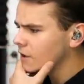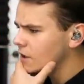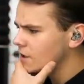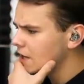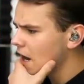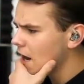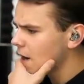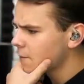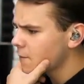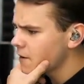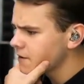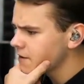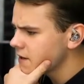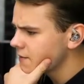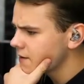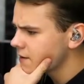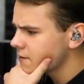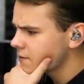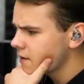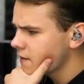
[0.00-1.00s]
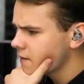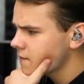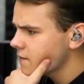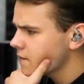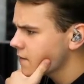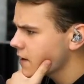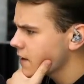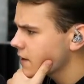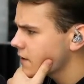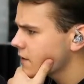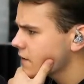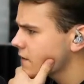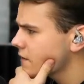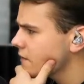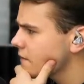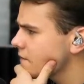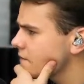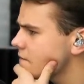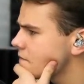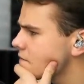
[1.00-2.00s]
Well, it turns out it wasn't even a runway at
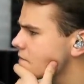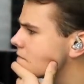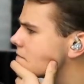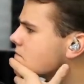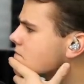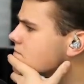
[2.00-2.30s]
all.